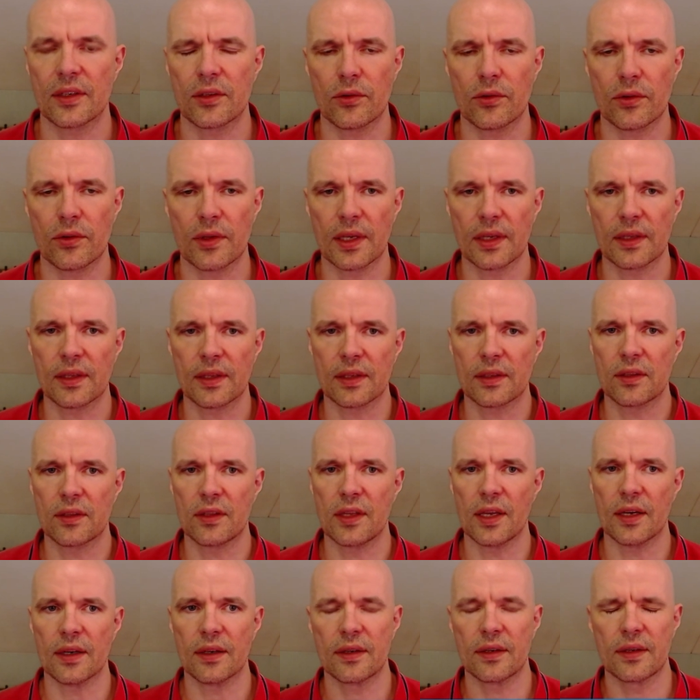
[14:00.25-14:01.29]
to think that,
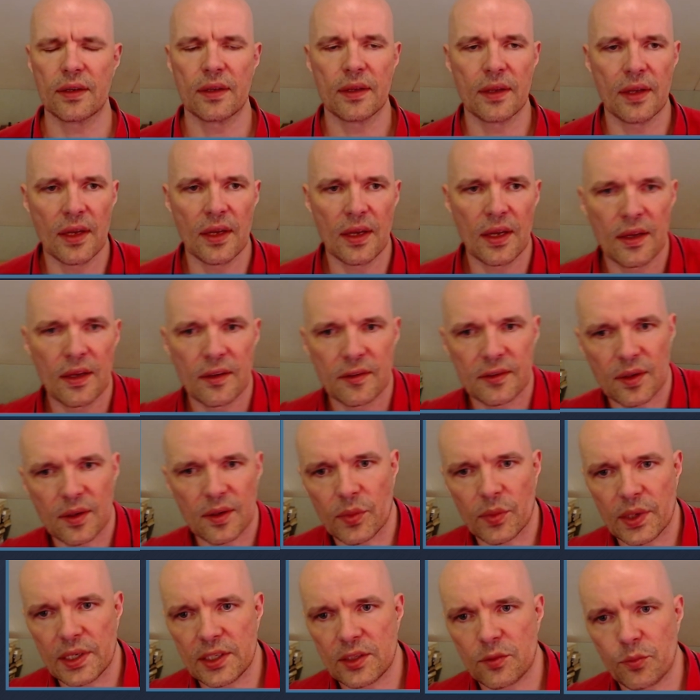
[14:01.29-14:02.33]
yeah,
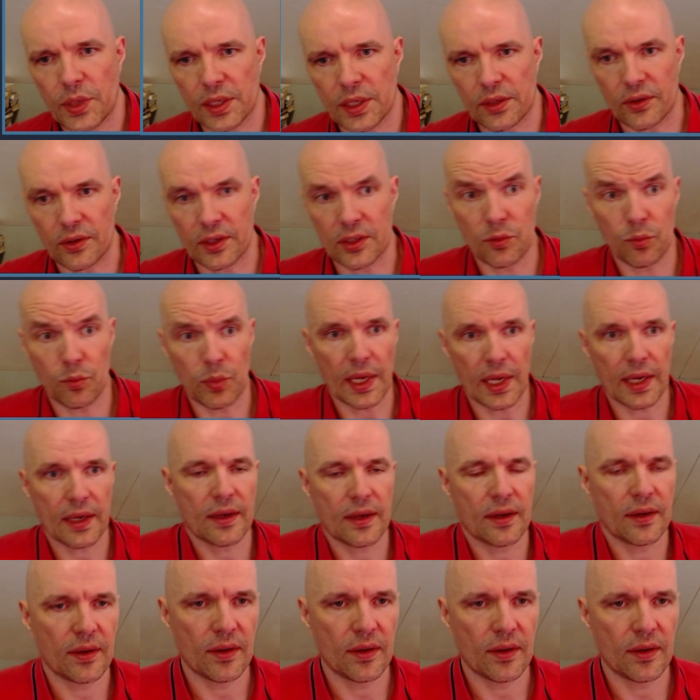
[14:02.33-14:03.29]
somebody's better, it's black.